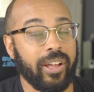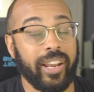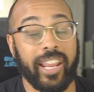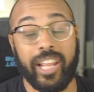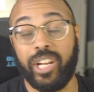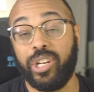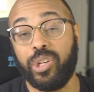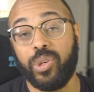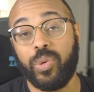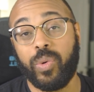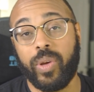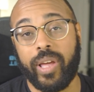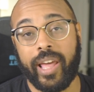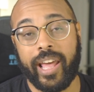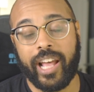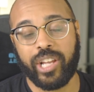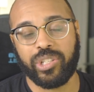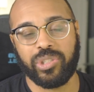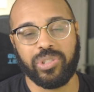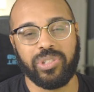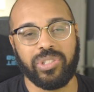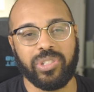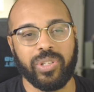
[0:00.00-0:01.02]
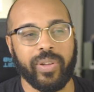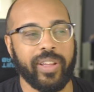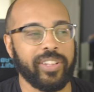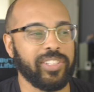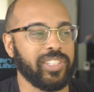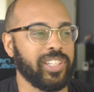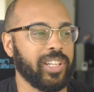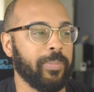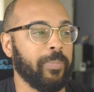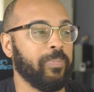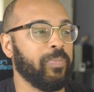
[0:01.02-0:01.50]
and they do actually still have
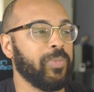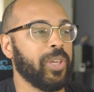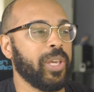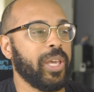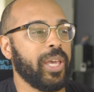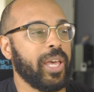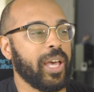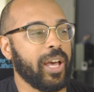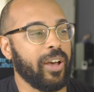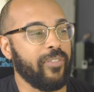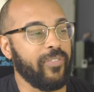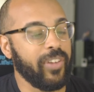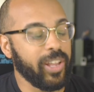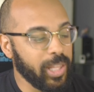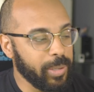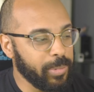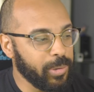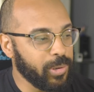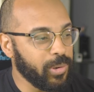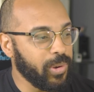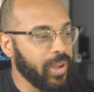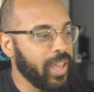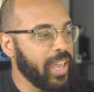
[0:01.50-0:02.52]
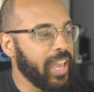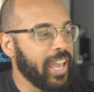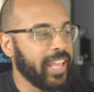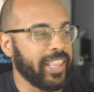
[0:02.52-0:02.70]
some available,